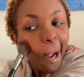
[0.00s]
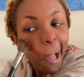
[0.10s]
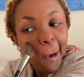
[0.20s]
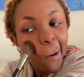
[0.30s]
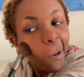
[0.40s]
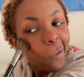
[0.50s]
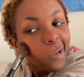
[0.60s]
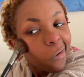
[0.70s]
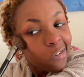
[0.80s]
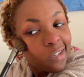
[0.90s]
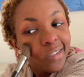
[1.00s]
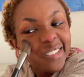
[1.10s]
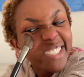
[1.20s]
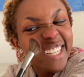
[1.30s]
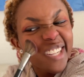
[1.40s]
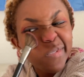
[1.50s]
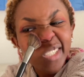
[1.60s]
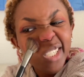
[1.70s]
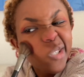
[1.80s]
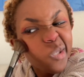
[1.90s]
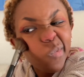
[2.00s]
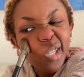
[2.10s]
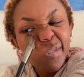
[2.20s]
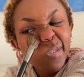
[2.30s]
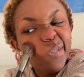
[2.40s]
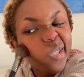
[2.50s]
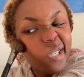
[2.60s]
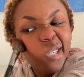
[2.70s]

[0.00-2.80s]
I don't know, I've never done that much nose blush before.